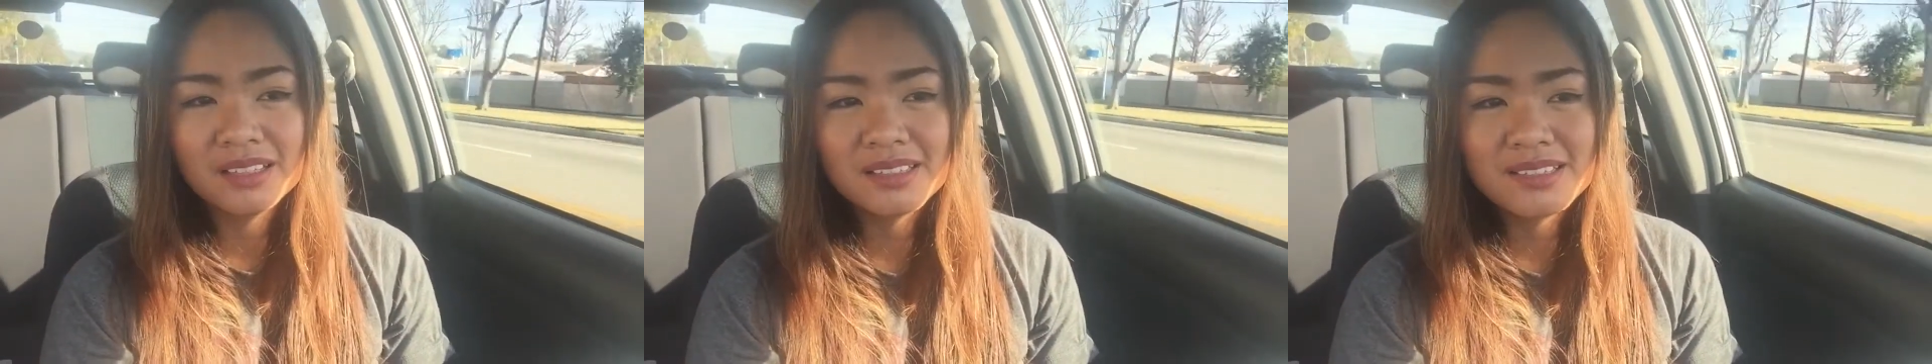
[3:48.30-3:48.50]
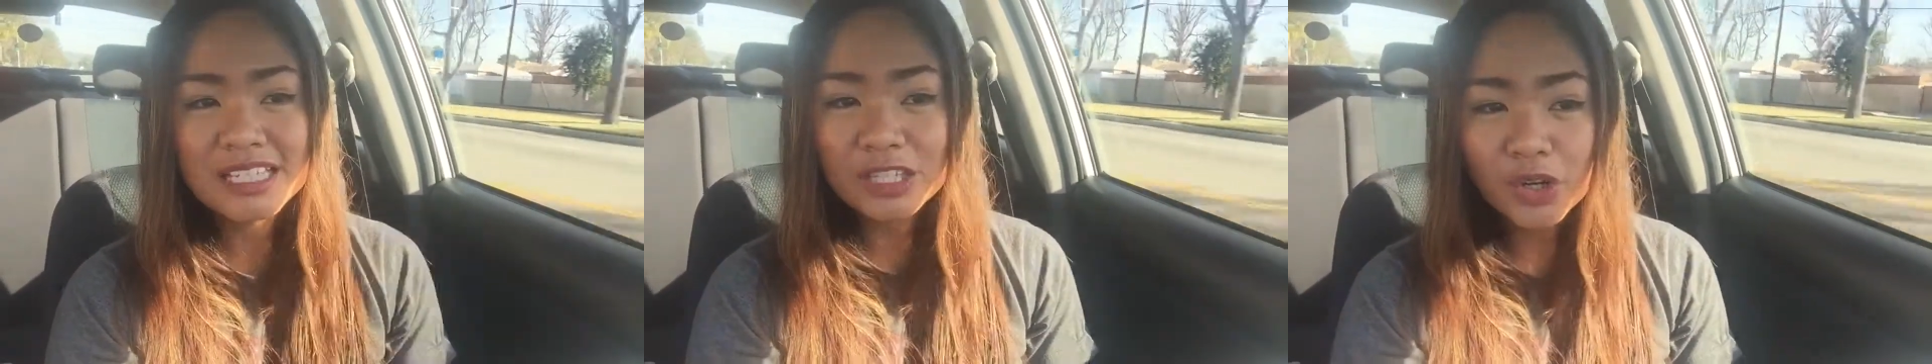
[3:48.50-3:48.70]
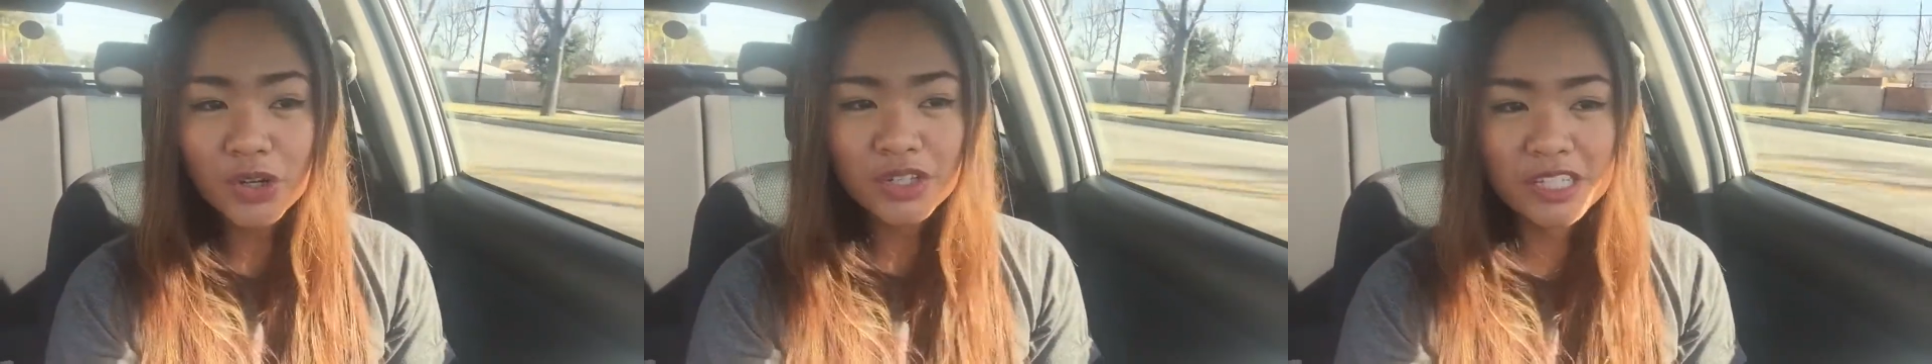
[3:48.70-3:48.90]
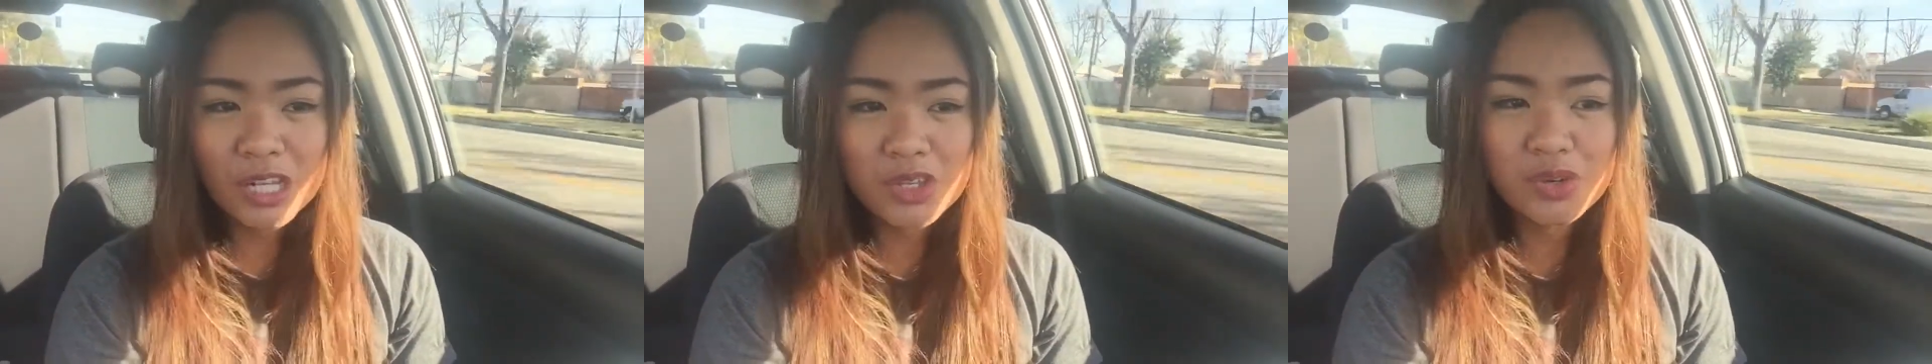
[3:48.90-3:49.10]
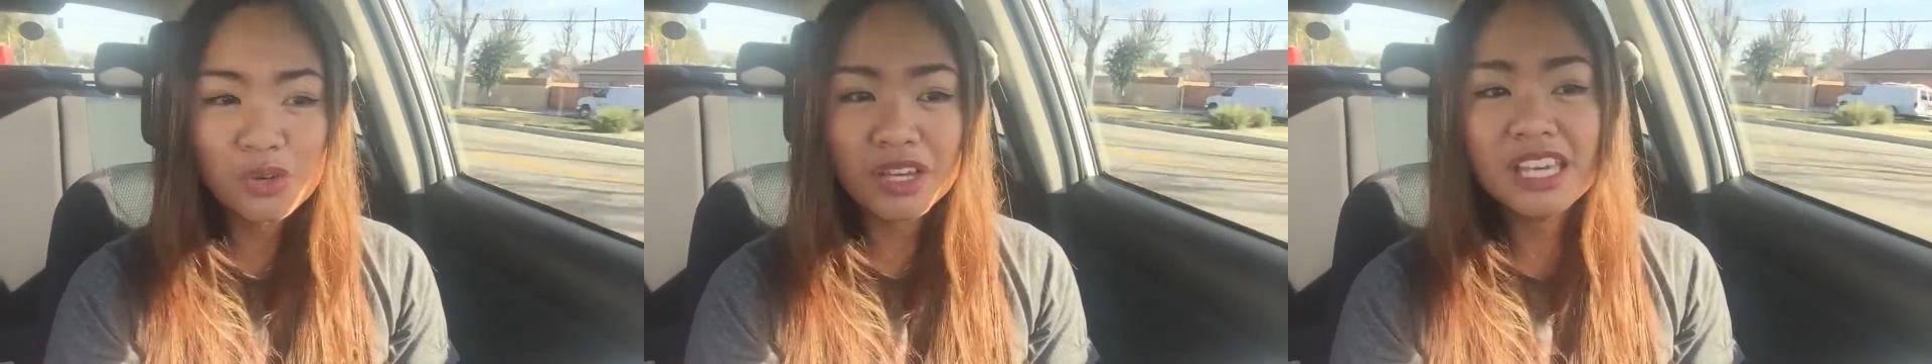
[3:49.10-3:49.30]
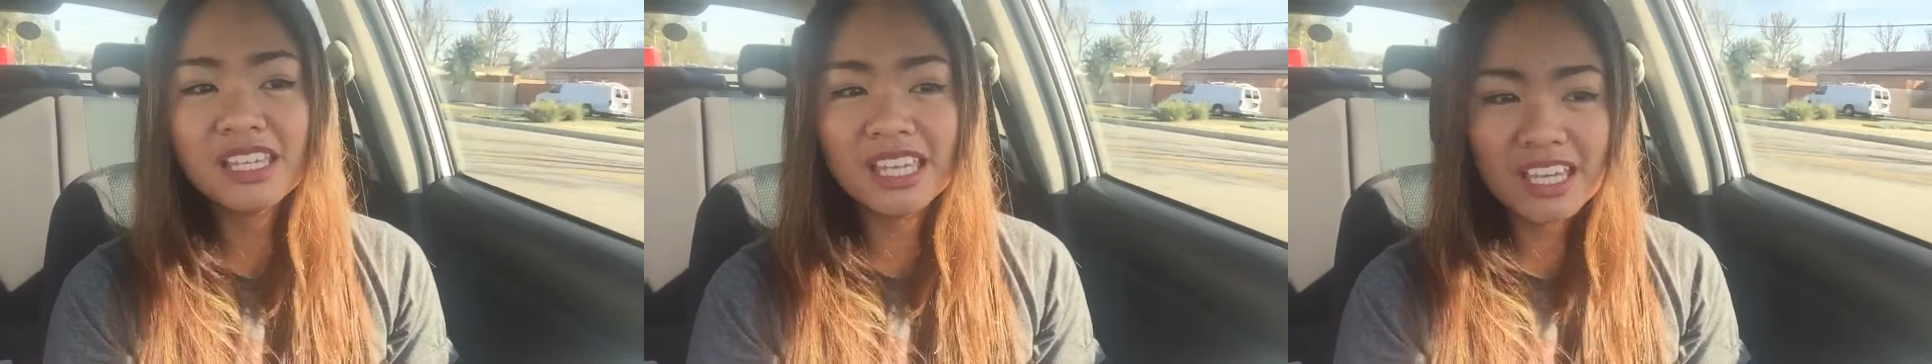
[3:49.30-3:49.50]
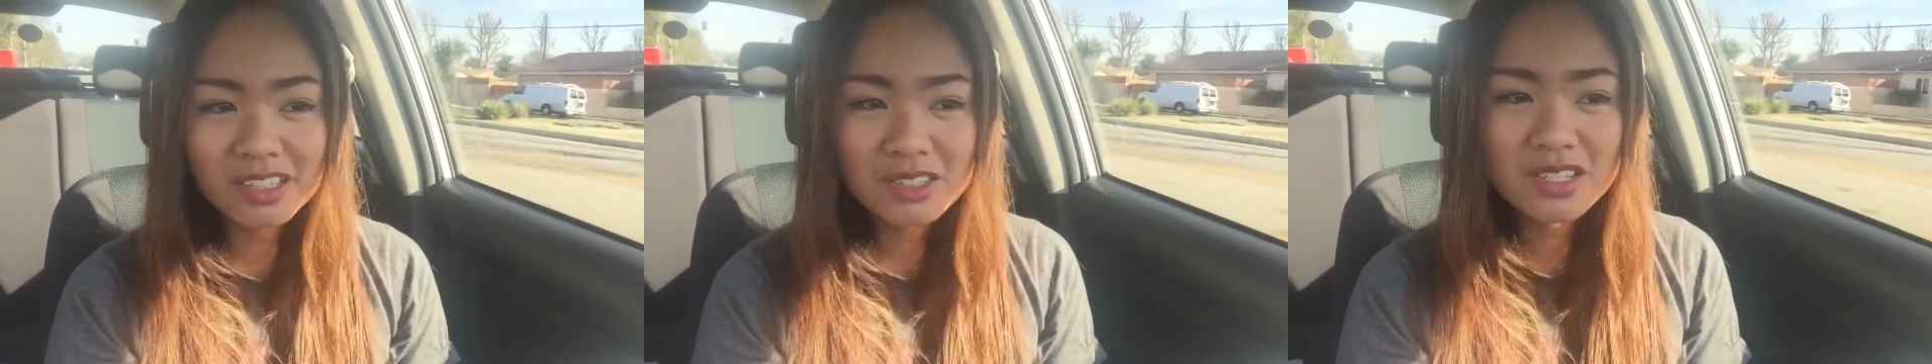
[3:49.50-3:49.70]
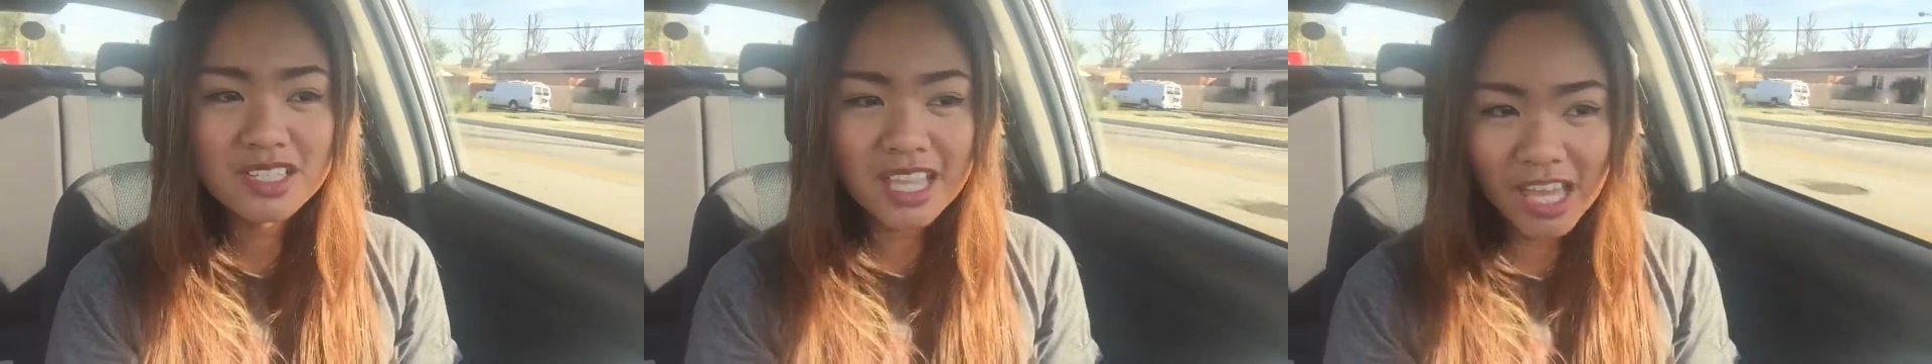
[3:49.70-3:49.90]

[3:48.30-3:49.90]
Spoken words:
si Lord na yung kikilos